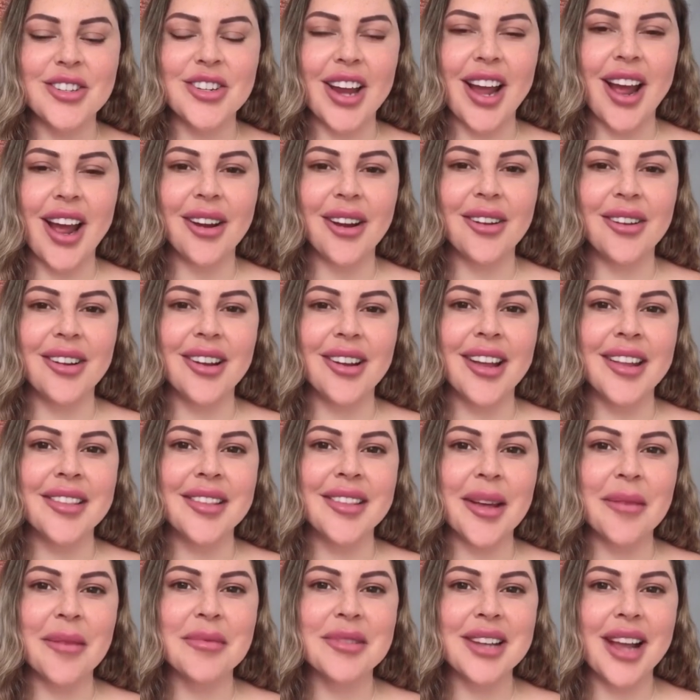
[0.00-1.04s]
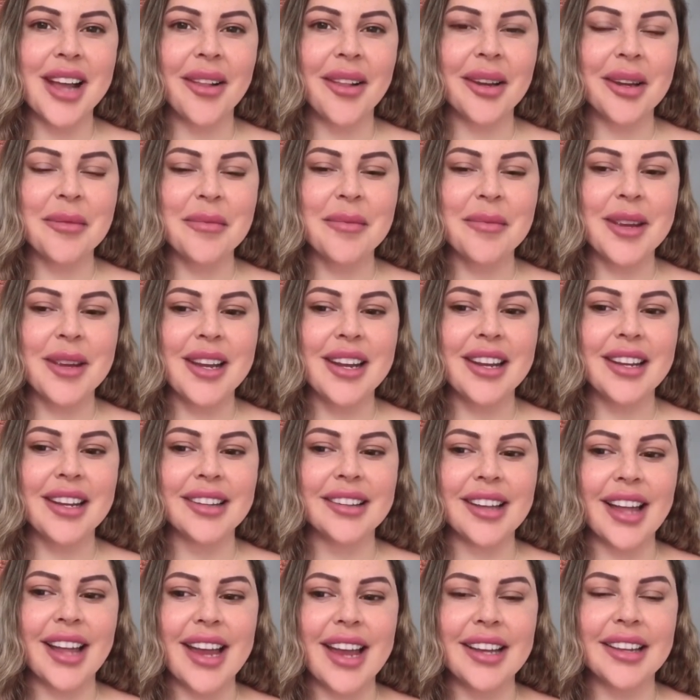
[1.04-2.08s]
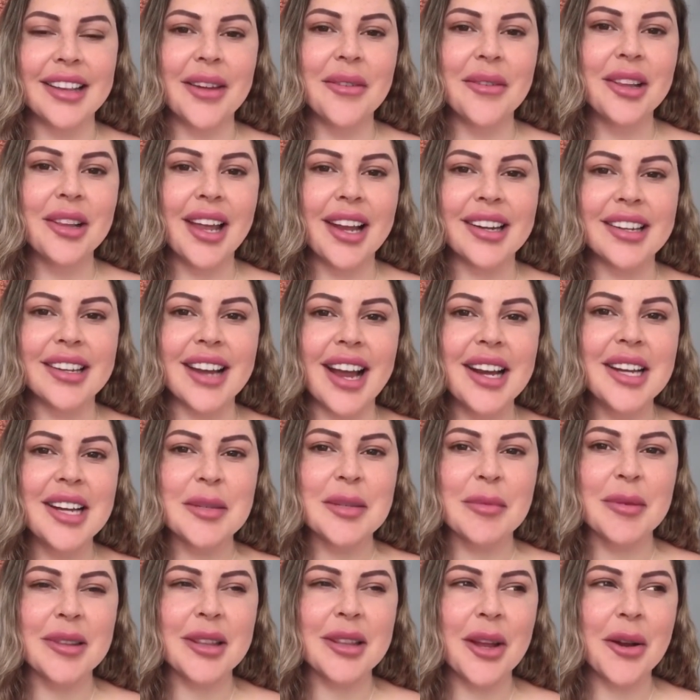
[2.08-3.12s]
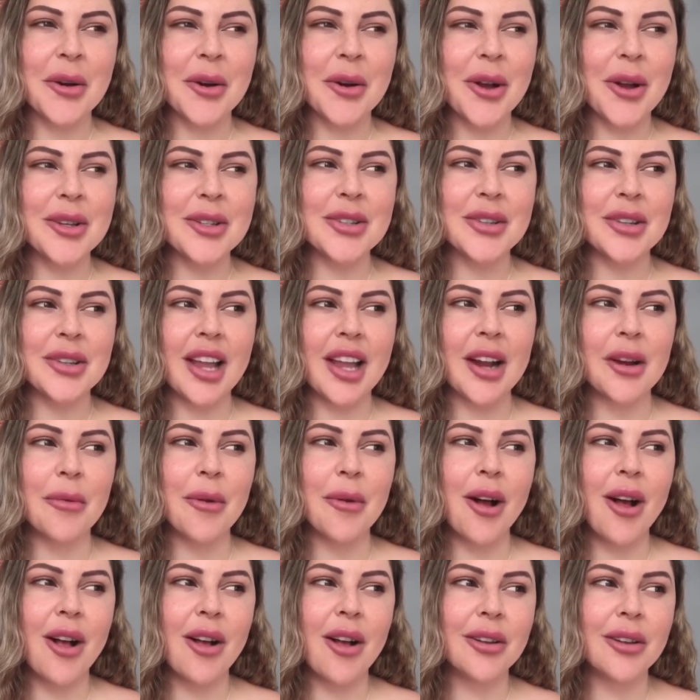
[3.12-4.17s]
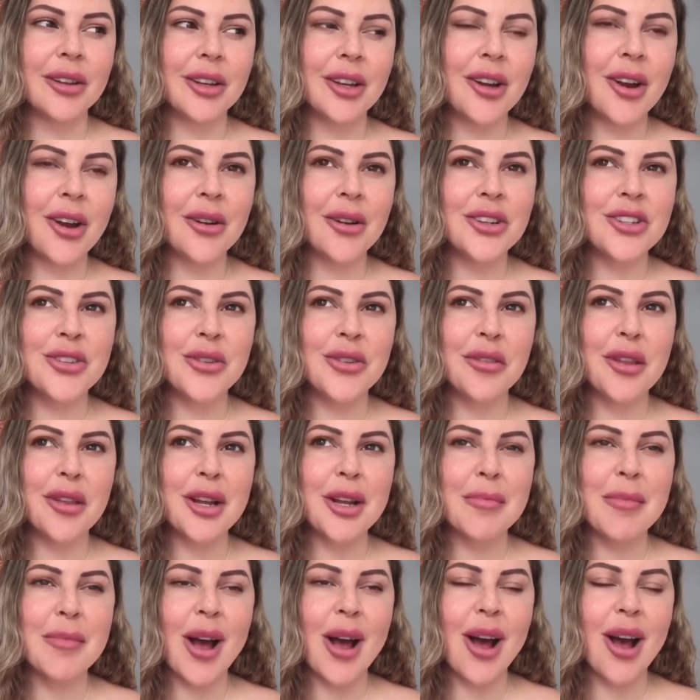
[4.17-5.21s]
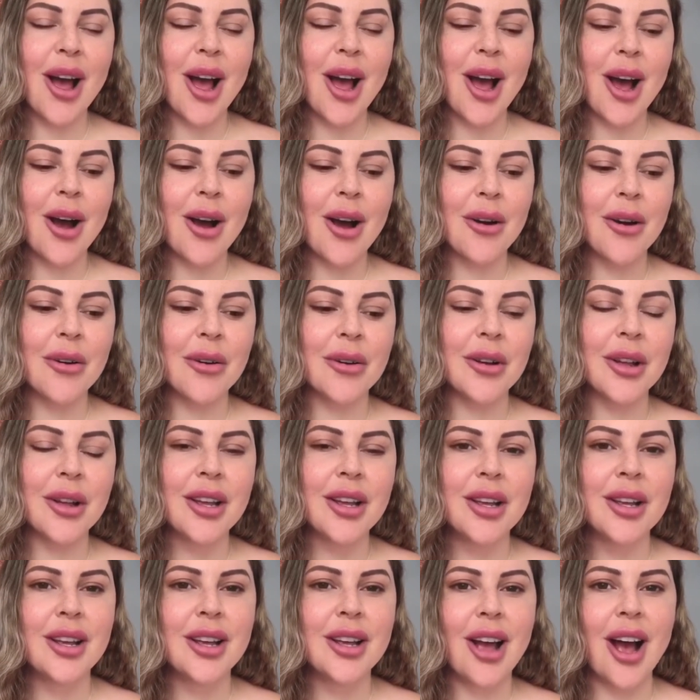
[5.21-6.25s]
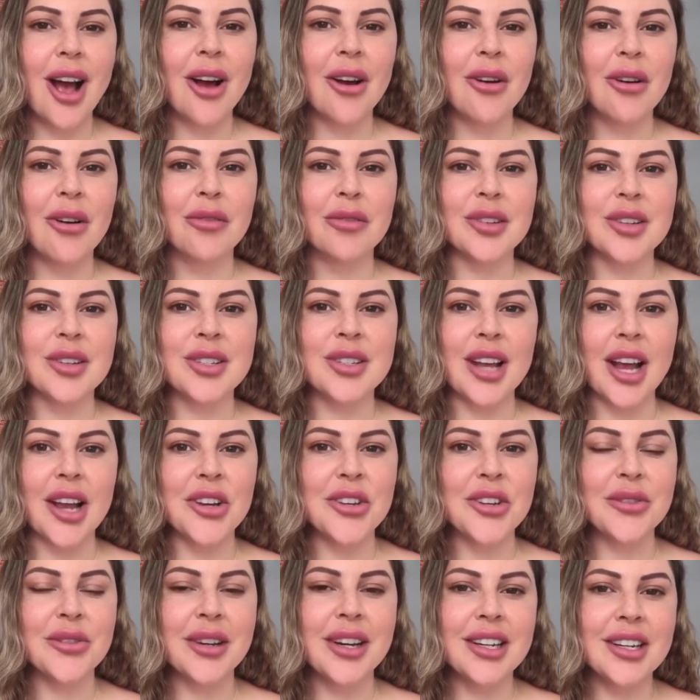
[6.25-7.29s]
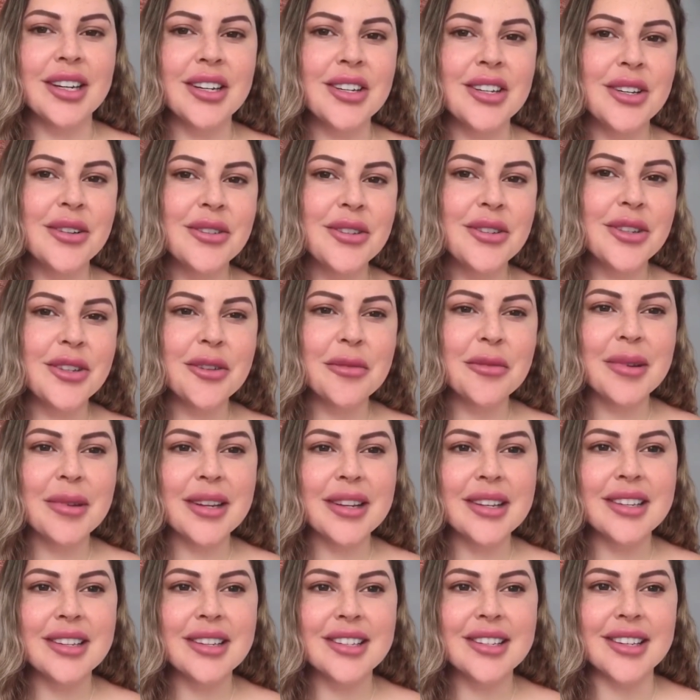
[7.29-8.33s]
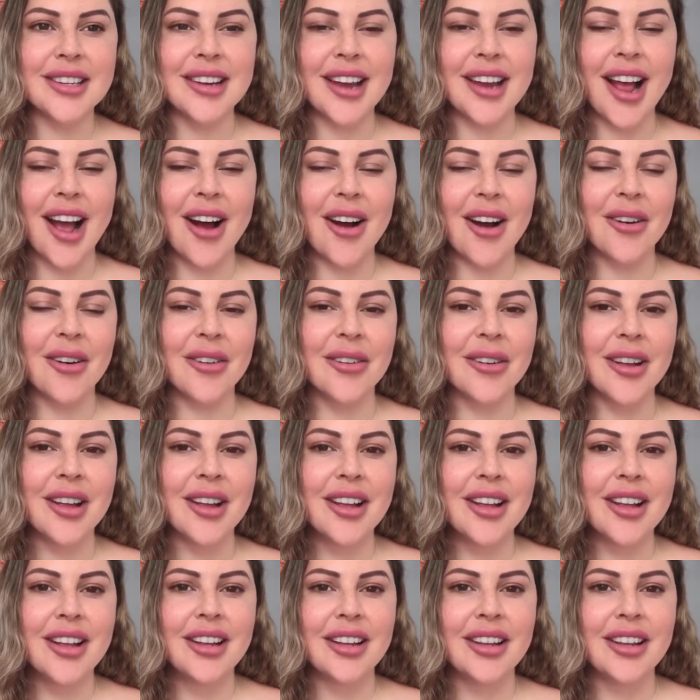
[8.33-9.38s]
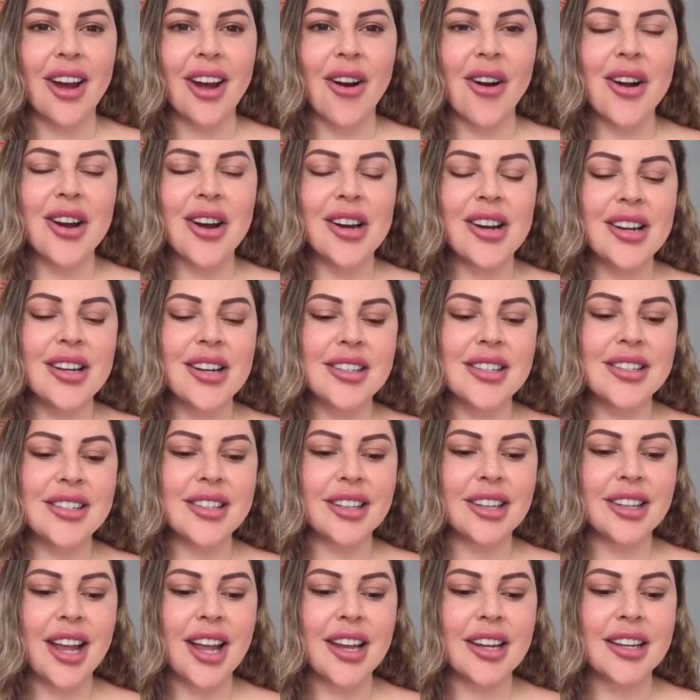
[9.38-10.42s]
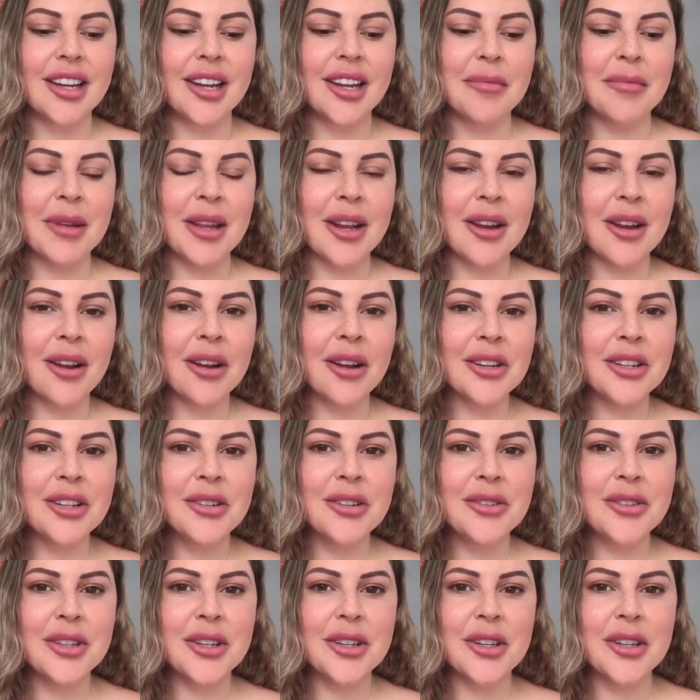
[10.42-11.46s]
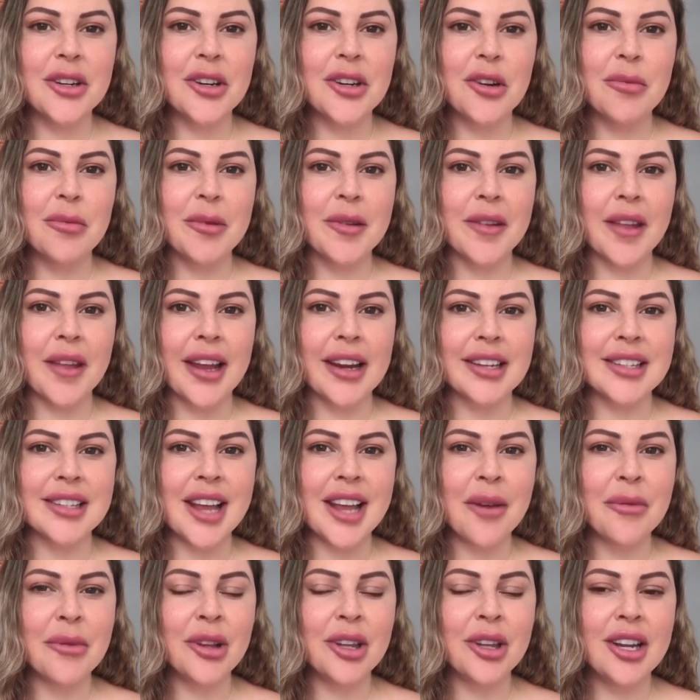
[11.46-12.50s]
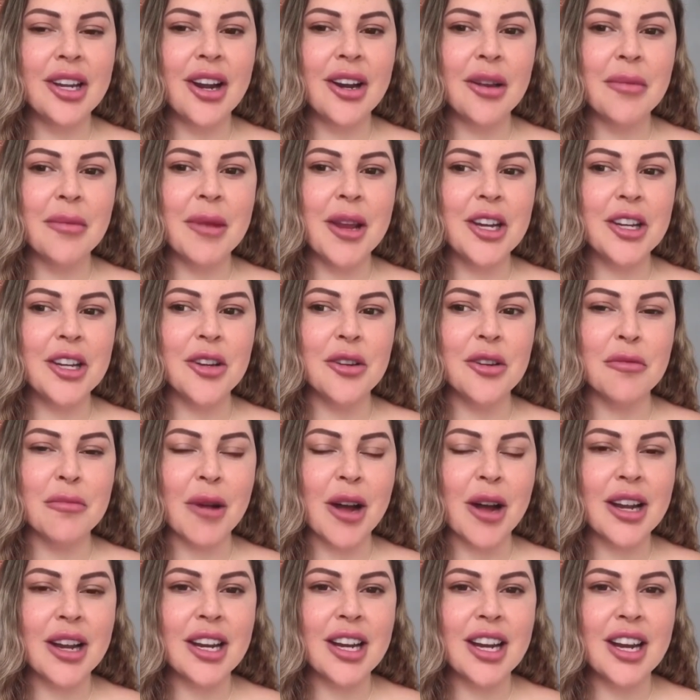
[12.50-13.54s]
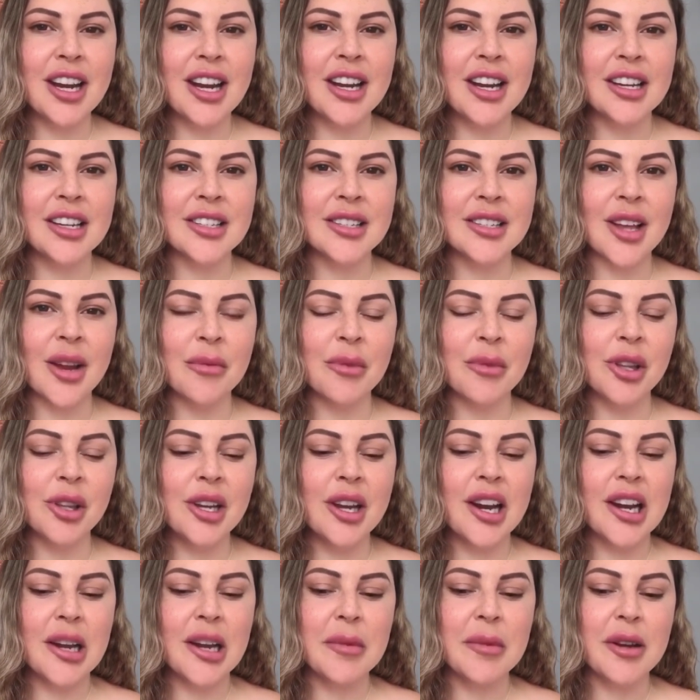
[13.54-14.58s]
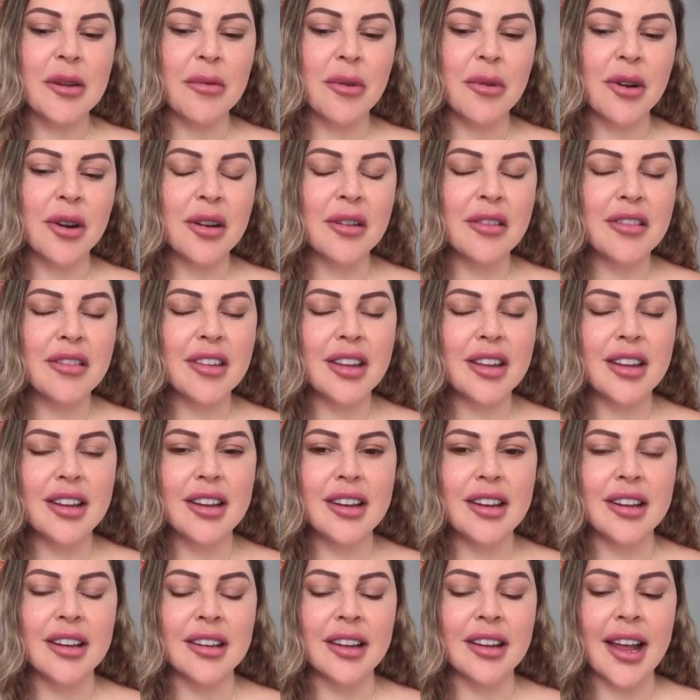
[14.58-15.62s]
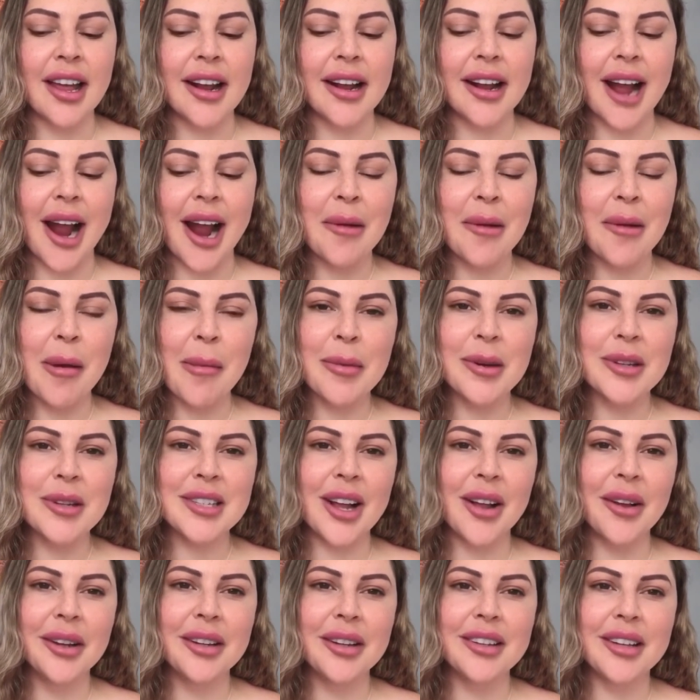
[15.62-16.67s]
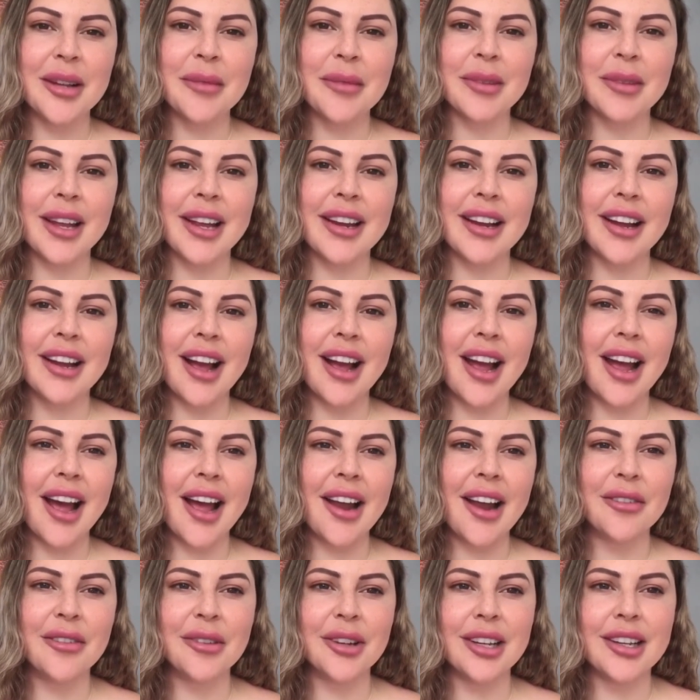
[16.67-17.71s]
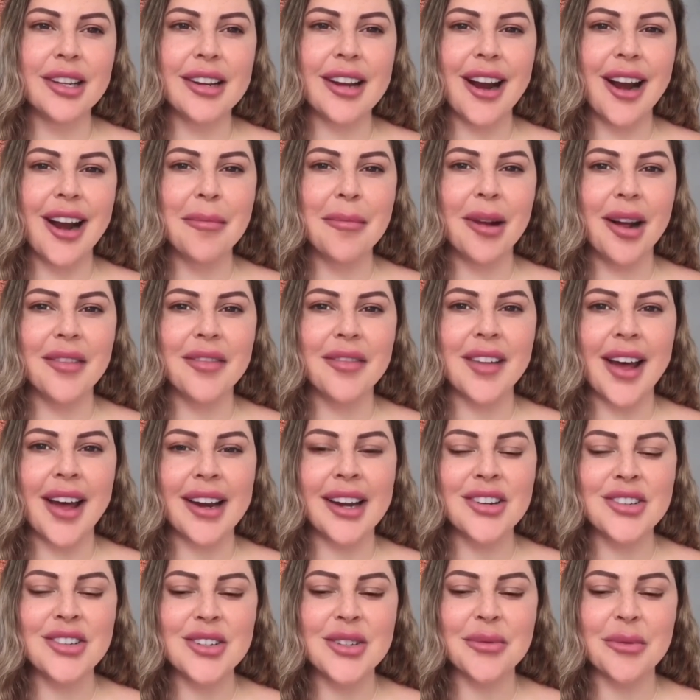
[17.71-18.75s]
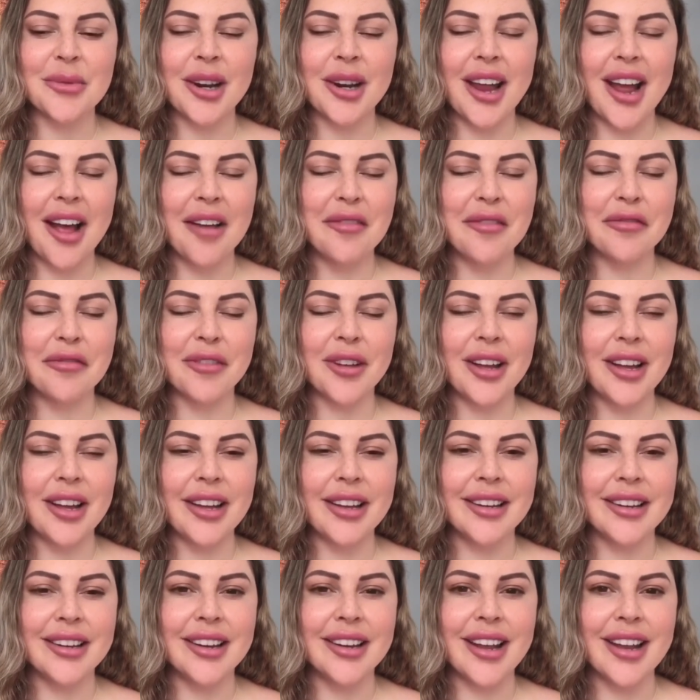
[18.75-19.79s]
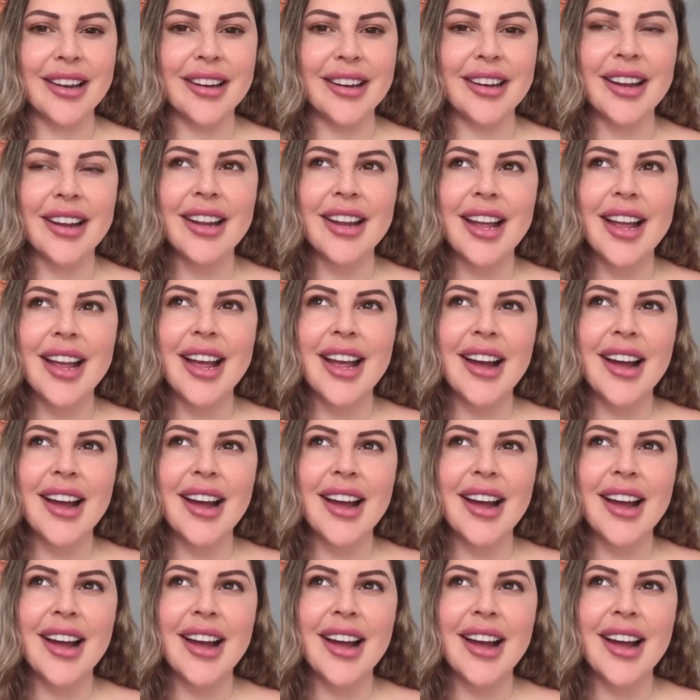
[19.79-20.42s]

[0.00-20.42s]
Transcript: this channel and them telling me like, they were like nice, but they were also like, well, you know, did you think about how how oversaturated YouTube is and how hard it is to like get big on YouTube and like is that really gonna make you money and is that really gonna be worth it and like I remember telling them like I, I don't really care about that I just want to have fun and